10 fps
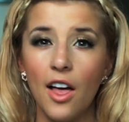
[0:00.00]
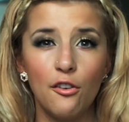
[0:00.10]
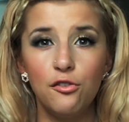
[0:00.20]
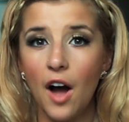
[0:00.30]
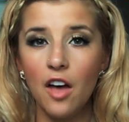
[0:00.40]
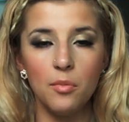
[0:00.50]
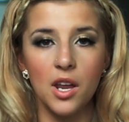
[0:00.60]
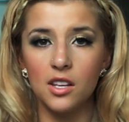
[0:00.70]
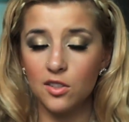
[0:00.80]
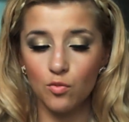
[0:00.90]
Like 5
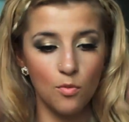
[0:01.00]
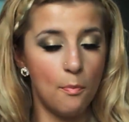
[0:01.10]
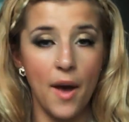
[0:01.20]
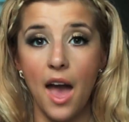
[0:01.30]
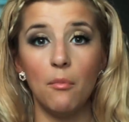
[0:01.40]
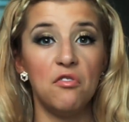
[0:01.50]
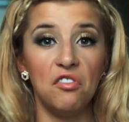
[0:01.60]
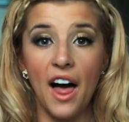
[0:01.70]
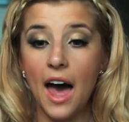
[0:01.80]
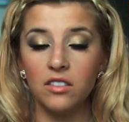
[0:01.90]
minutes, bam,
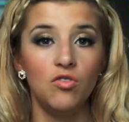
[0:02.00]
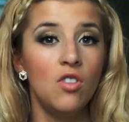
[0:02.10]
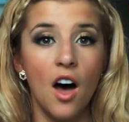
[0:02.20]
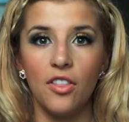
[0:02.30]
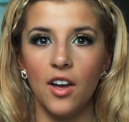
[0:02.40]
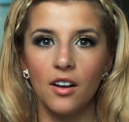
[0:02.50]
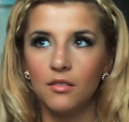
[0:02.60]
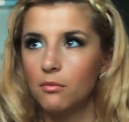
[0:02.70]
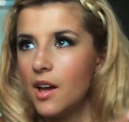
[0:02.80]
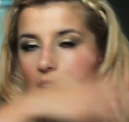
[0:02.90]
flat, nothing,
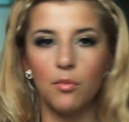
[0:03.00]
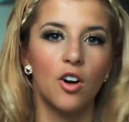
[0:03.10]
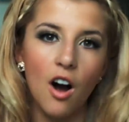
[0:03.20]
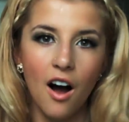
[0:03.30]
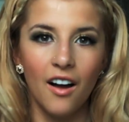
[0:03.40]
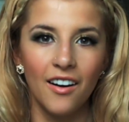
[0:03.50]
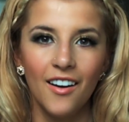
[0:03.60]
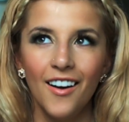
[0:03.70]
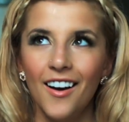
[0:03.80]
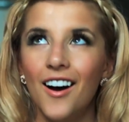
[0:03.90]
makeup
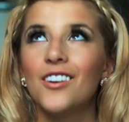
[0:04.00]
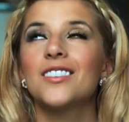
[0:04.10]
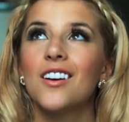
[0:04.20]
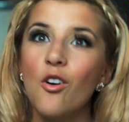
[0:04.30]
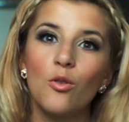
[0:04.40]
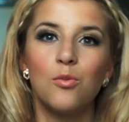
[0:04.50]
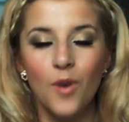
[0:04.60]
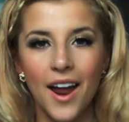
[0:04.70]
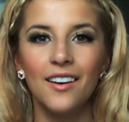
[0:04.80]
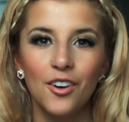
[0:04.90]
gone. I was like, oh
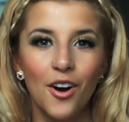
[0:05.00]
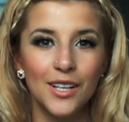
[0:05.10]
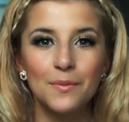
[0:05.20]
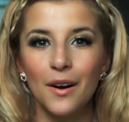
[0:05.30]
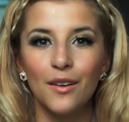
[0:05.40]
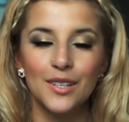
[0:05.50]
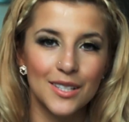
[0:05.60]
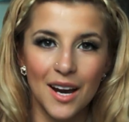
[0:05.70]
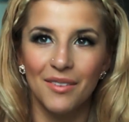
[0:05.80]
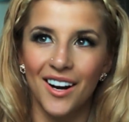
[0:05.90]
great, you know, I spent all
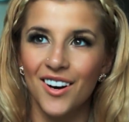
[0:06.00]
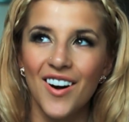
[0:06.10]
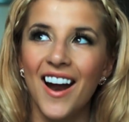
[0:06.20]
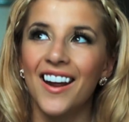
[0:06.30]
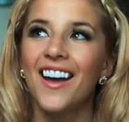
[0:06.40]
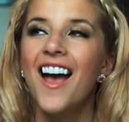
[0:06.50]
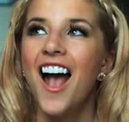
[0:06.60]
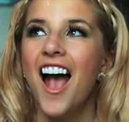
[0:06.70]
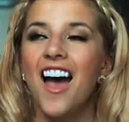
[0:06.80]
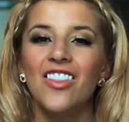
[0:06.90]
this time getting ready.
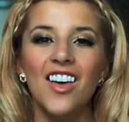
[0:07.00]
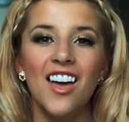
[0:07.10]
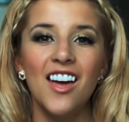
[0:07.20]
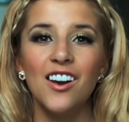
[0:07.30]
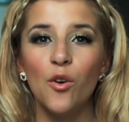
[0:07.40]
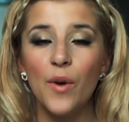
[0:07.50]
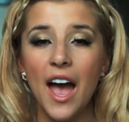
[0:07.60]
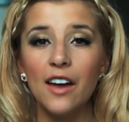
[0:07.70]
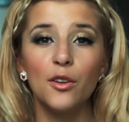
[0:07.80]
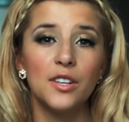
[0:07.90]
And then
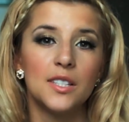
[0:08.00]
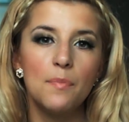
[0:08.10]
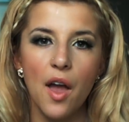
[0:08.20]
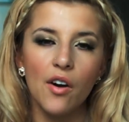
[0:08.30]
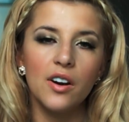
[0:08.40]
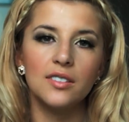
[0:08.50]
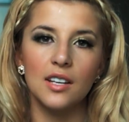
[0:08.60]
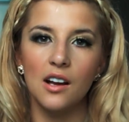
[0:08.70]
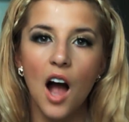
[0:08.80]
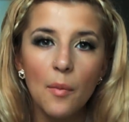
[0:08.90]
we had all these berries
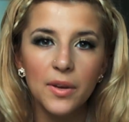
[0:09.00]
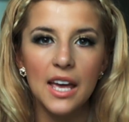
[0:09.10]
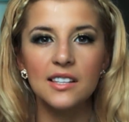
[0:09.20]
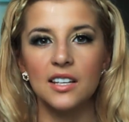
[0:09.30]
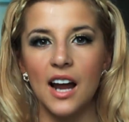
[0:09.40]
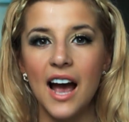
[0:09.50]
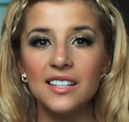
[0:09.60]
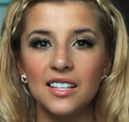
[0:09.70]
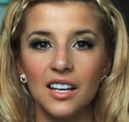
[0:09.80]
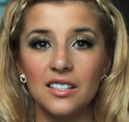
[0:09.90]
and cupcakes and
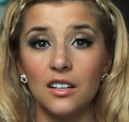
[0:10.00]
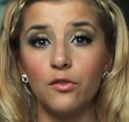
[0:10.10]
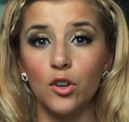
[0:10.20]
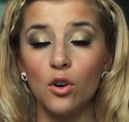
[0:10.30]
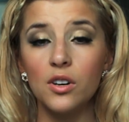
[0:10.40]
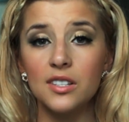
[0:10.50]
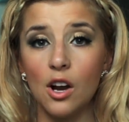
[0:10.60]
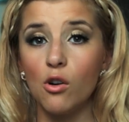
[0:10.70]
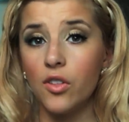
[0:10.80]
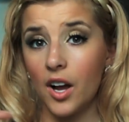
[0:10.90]
icings, and if you notice
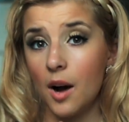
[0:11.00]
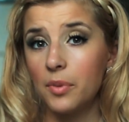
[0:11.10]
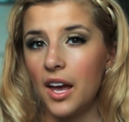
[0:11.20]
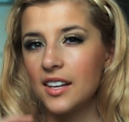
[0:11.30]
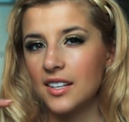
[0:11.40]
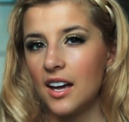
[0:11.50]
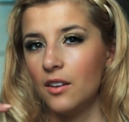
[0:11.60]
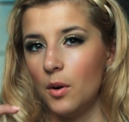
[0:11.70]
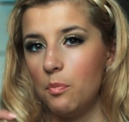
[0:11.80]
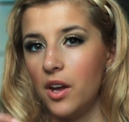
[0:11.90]
like all the cupcakes
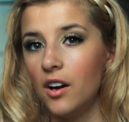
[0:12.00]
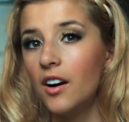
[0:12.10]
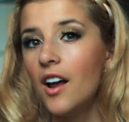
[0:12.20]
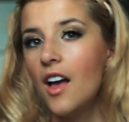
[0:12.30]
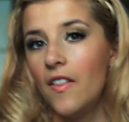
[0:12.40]
kind of appear,